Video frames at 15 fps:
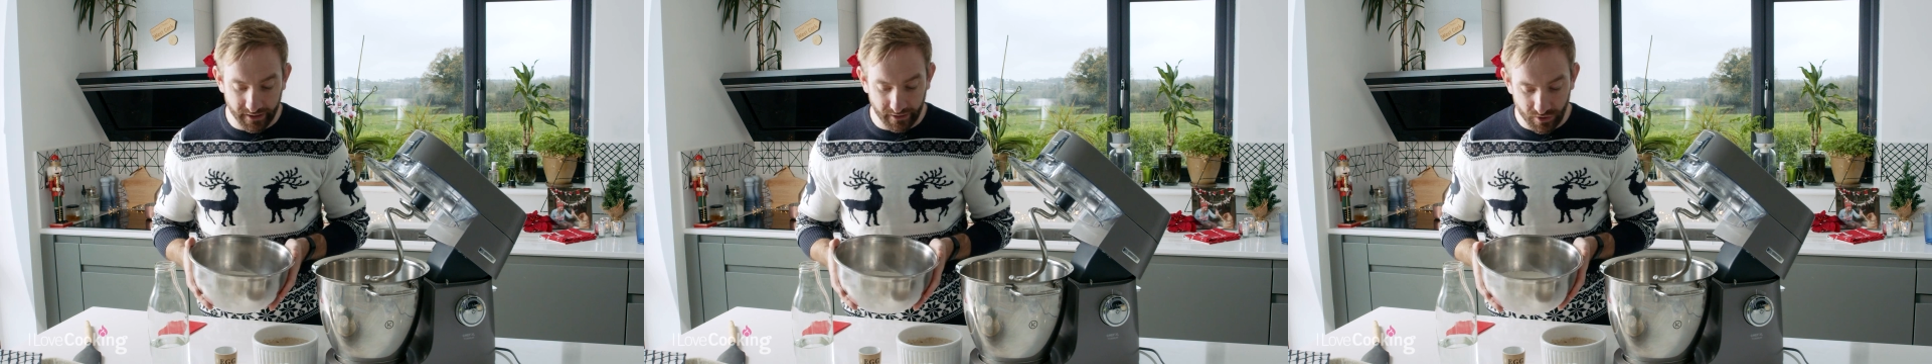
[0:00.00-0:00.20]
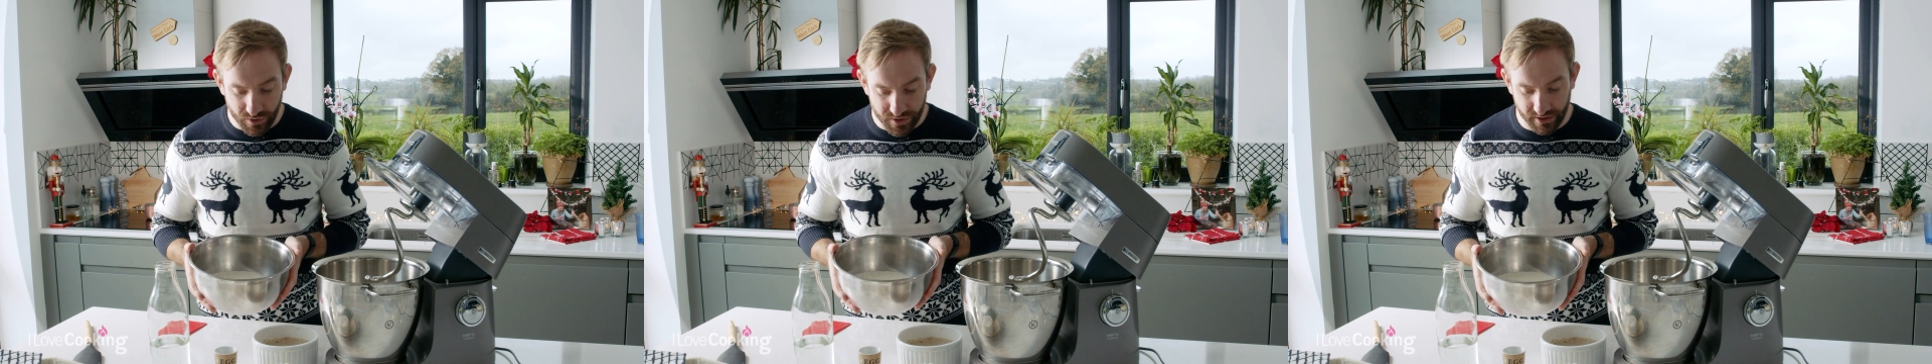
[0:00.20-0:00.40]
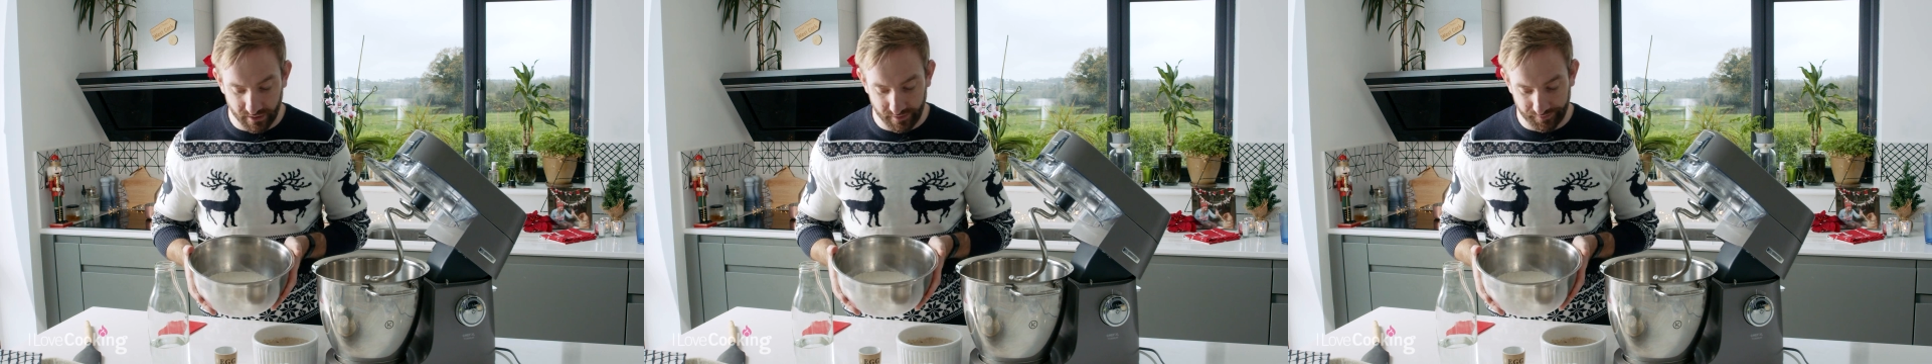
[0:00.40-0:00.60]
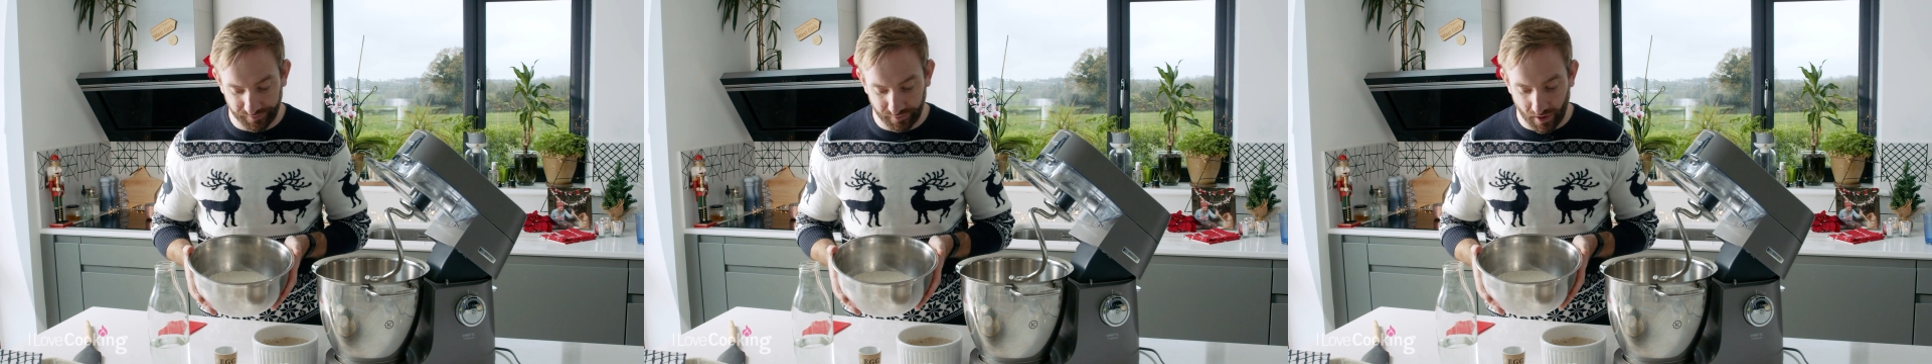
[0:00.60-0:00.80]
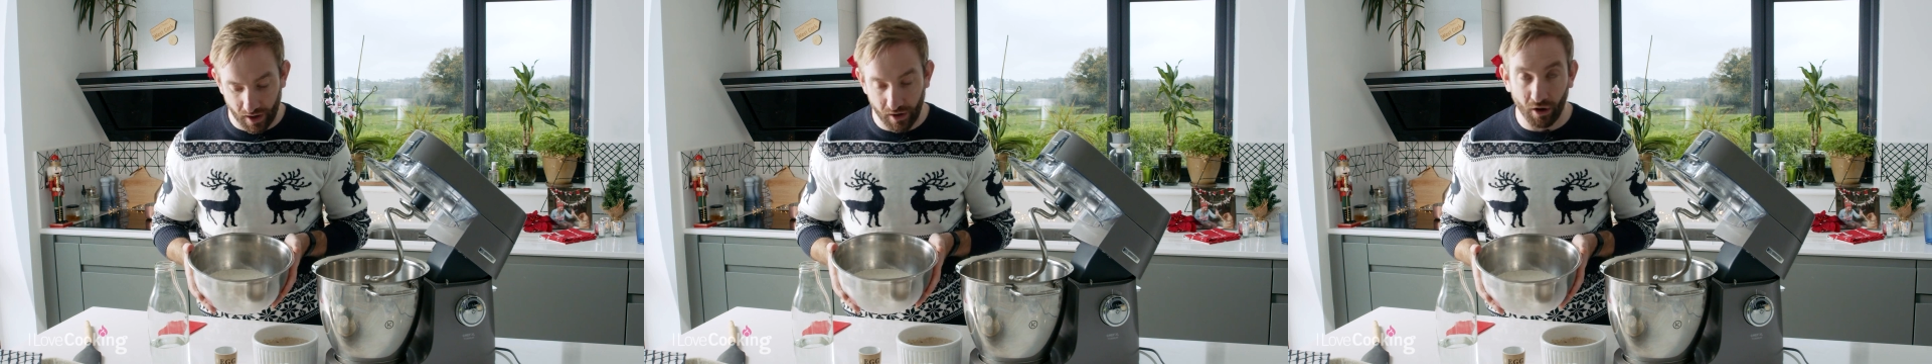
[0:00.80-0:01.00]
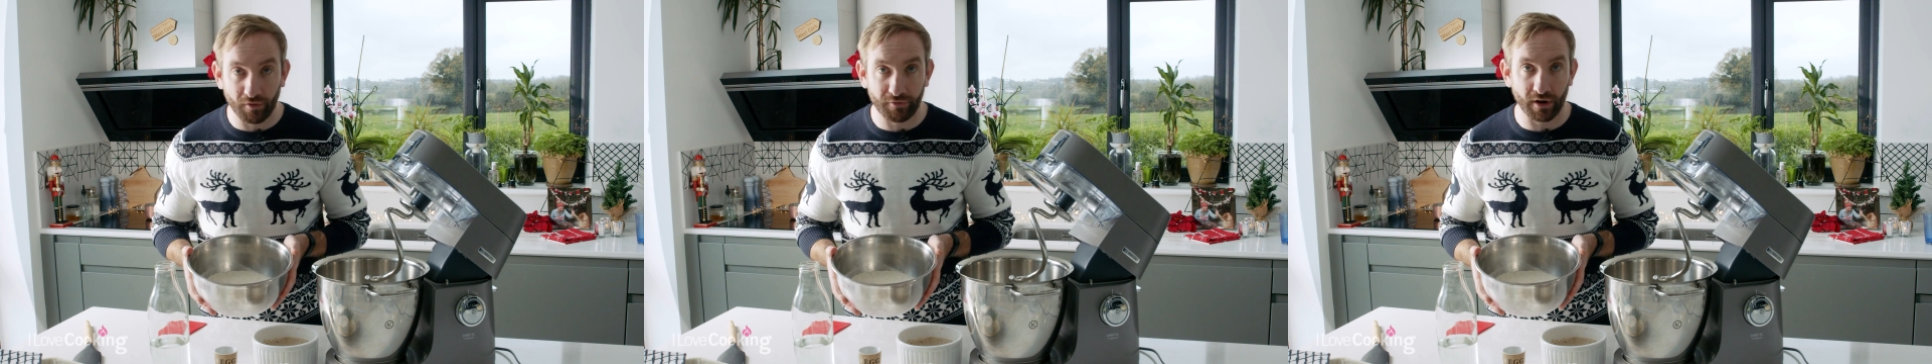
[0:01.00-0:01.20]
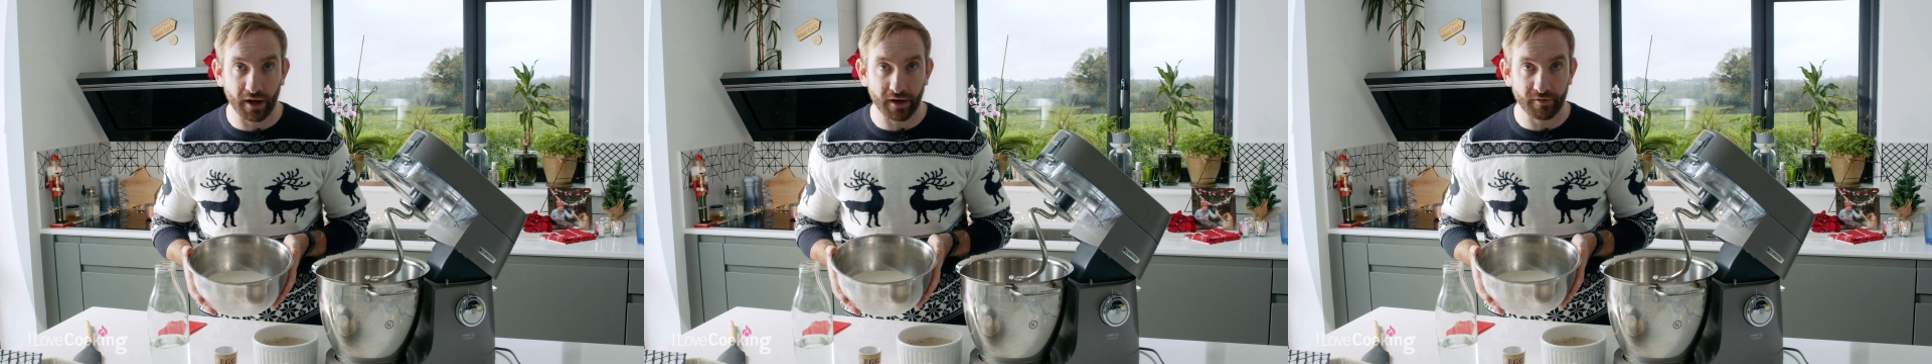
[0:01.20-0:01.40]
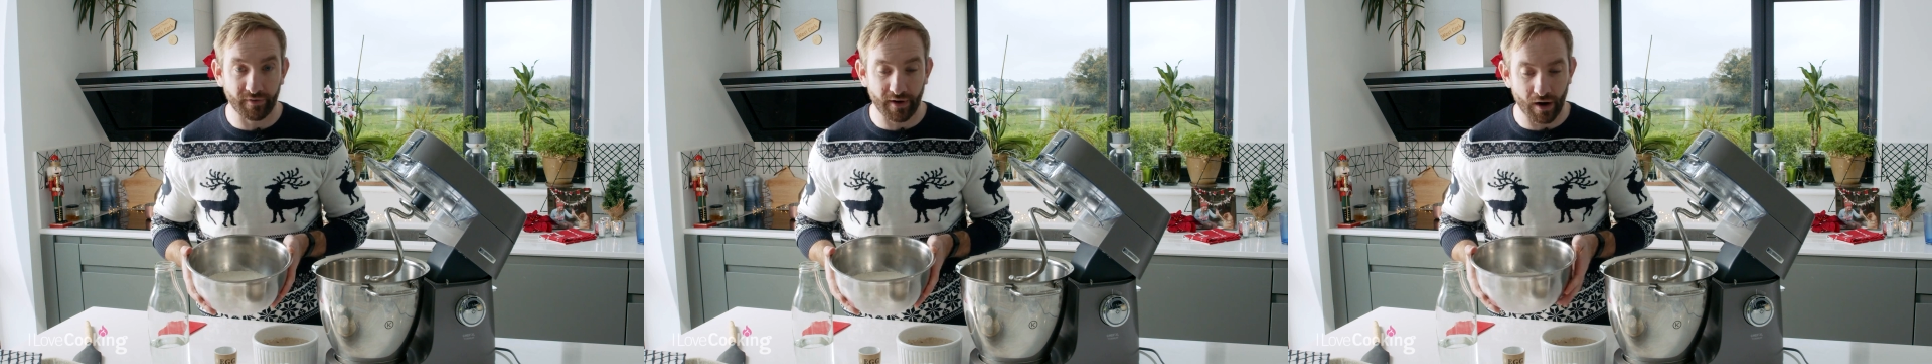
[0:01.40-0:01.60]
using an awful
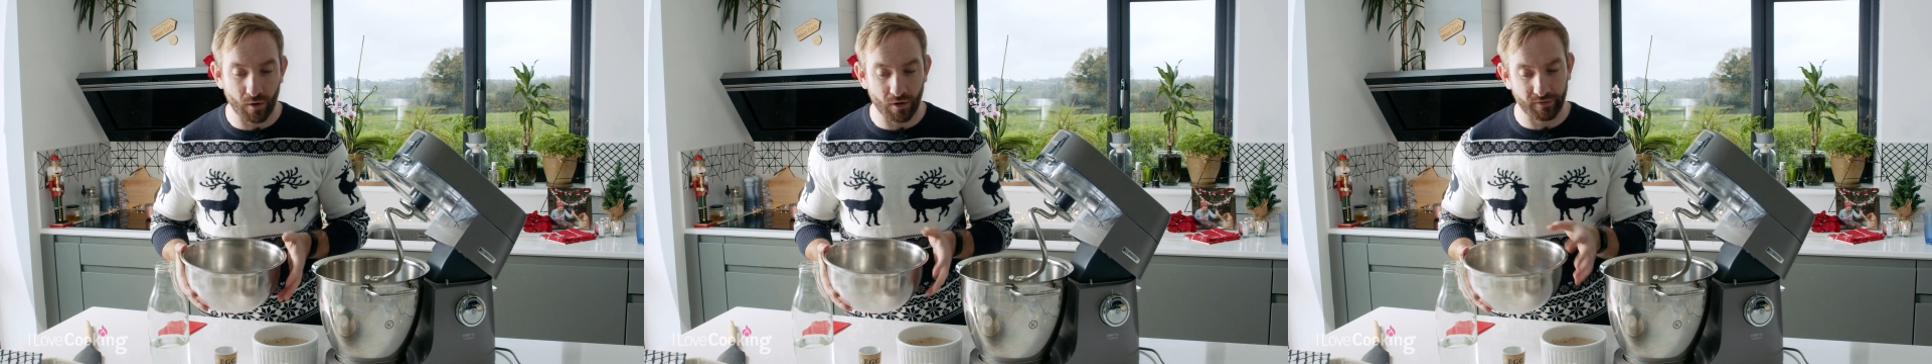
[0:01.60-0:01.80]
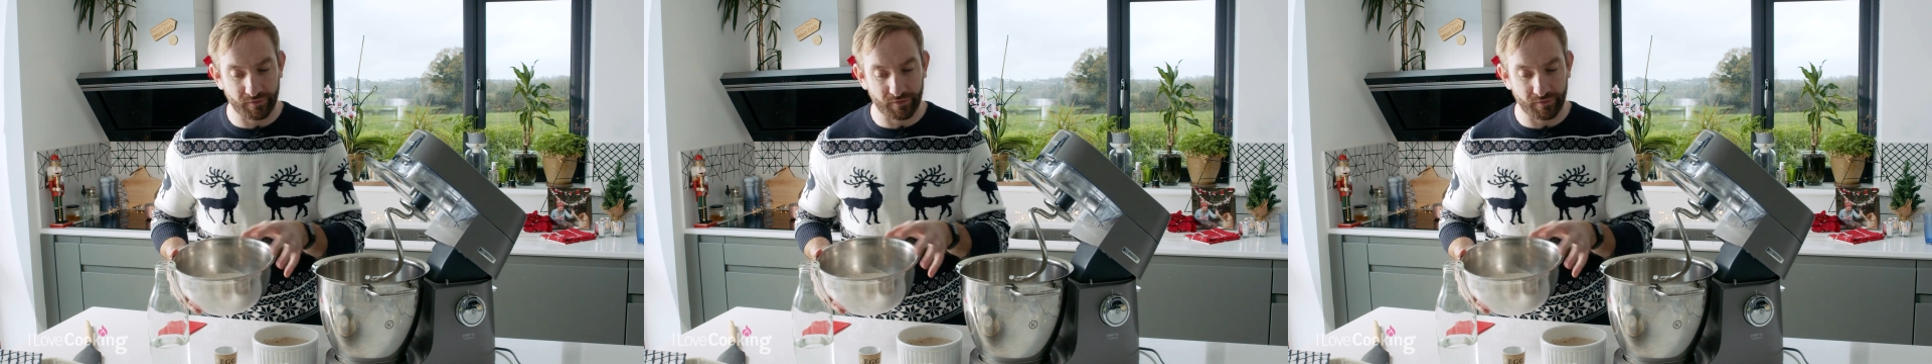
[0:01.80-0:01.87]
lot of flour